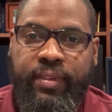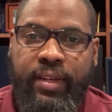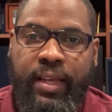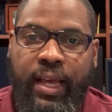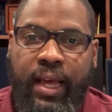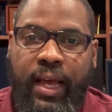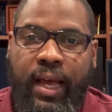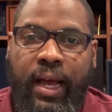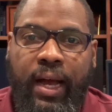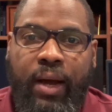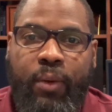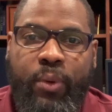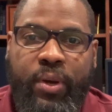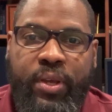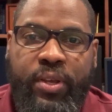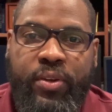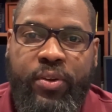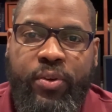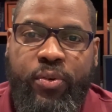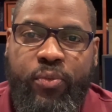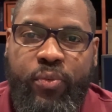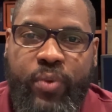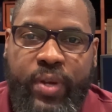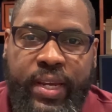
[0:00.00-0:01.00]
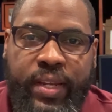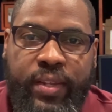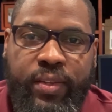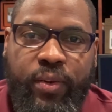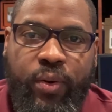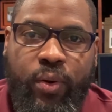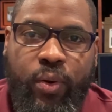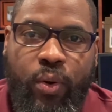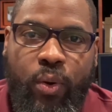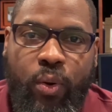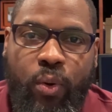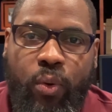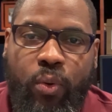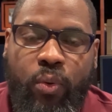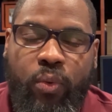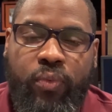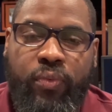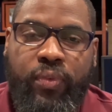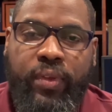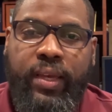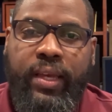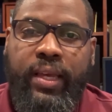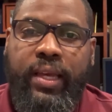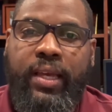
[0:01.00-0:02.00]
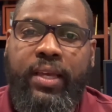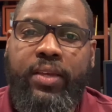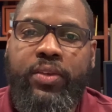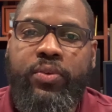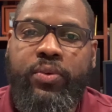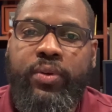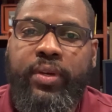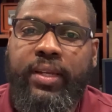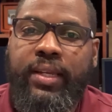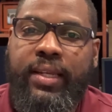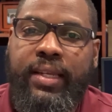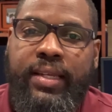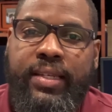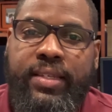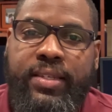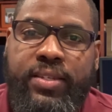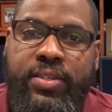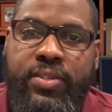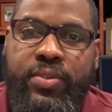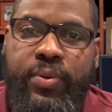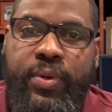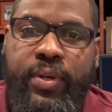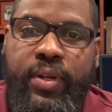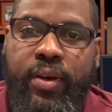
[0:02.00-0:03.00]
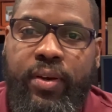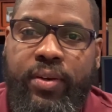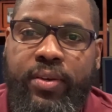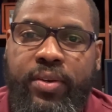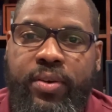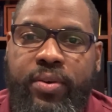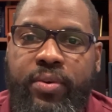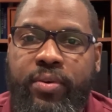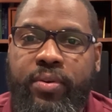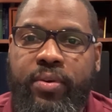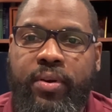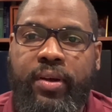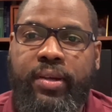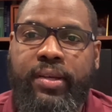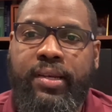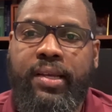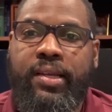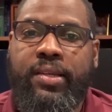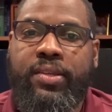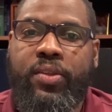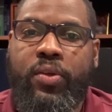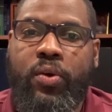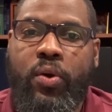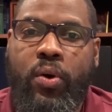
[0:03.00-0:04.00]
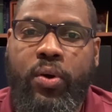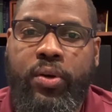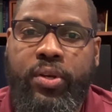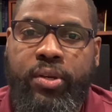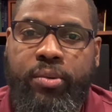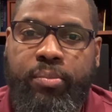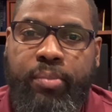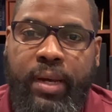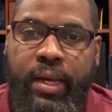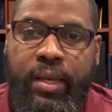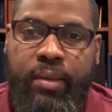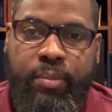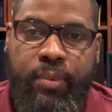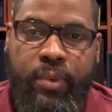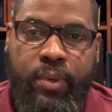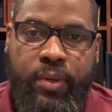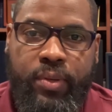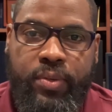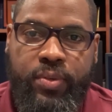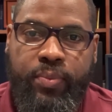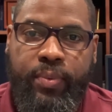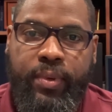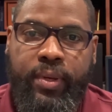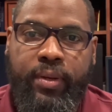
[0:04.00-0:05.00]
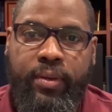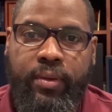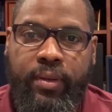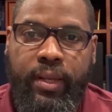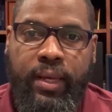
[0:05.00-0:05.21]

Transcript: I want you to read the whole thing. You can listen to it on your on, the audio Bible as well.